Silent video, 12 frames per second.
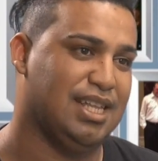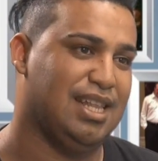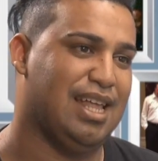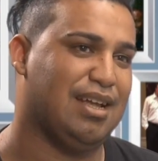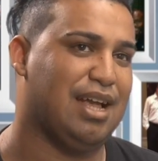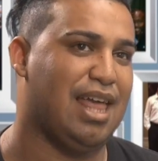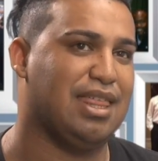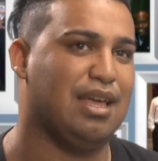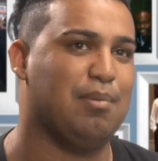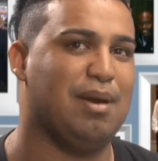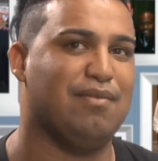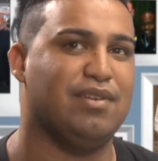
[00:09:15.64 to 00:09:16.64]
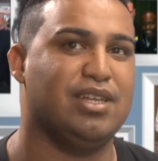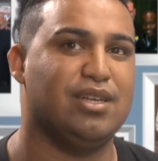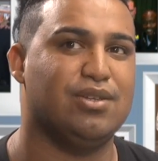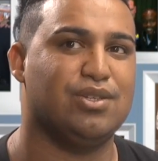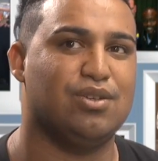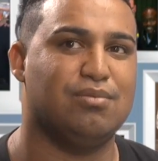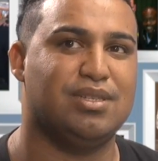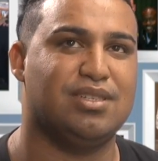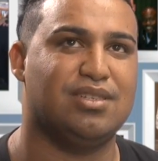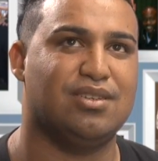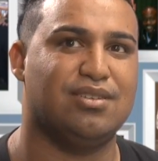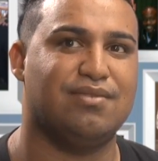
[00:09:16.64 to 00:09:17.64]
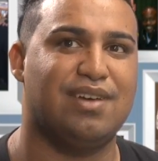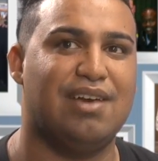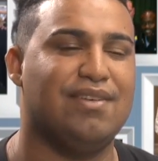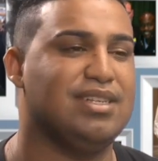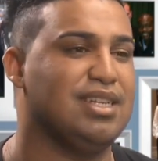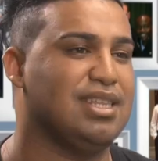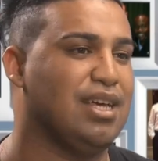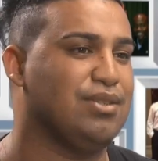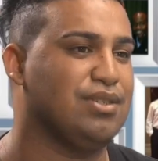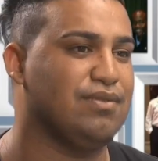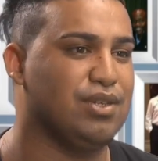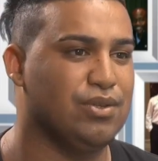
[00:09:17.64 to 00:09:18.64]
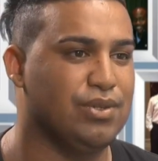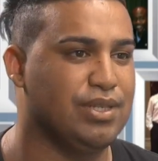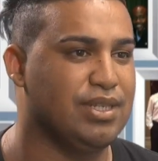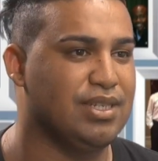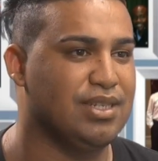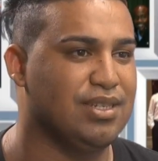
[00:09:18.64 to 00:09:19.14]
Like I think my video is almost on 500,000 views,